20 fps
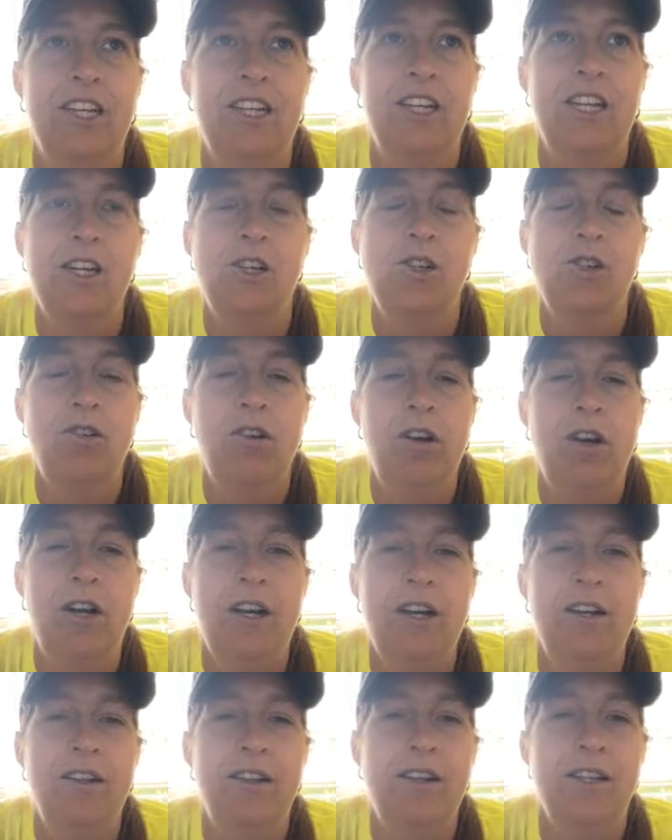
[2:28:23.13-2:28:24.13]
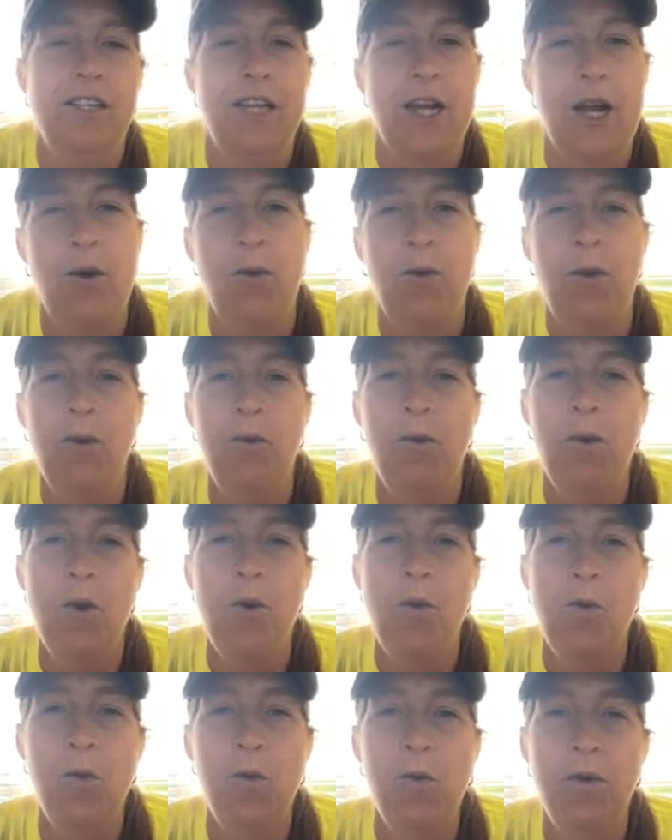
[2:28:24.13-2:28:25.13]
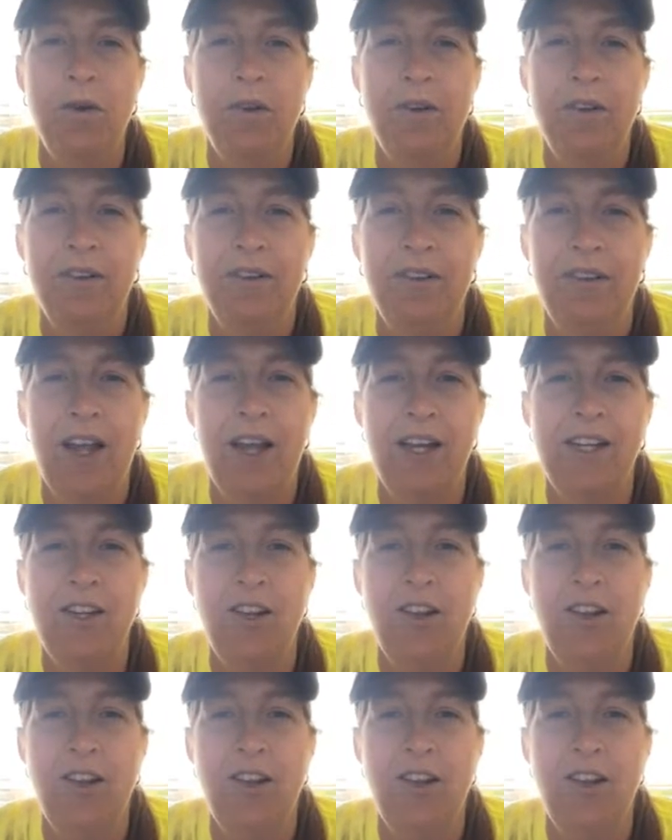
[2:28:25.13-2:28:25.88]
That's right. That's how we roll, like